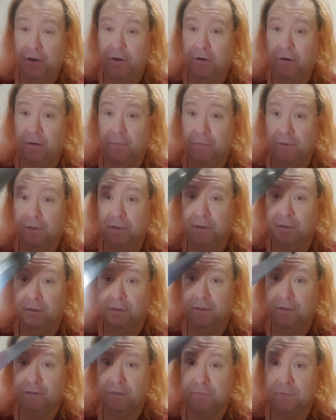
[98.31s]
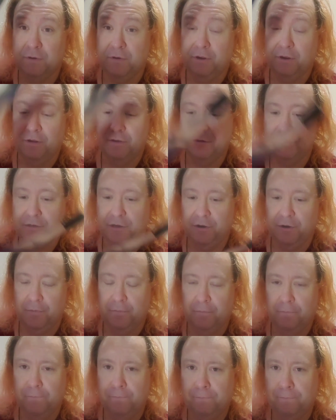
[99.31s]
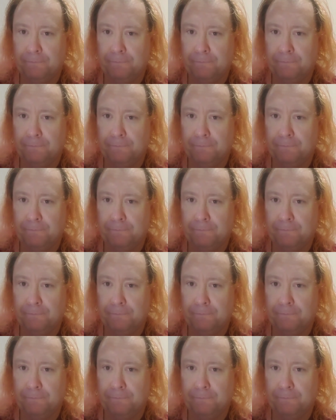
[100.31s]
I grabbed the spearhead. So,